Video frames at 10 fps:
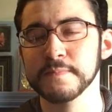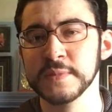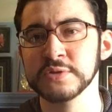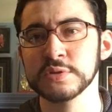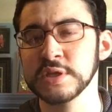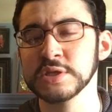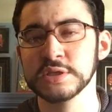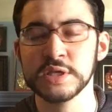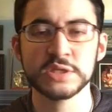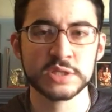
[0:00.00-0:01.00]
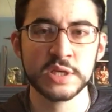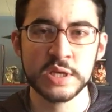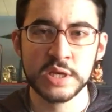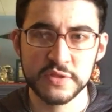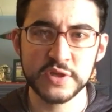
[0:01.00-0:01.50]
This
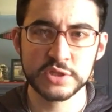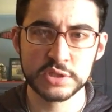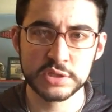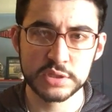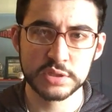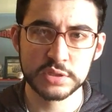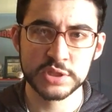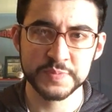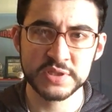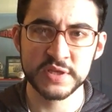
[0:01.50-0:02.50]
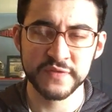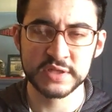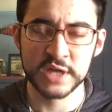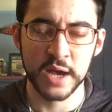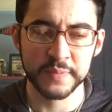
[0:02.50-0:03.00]
specific
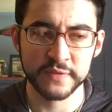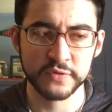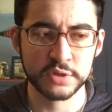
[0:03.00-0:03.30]
topic for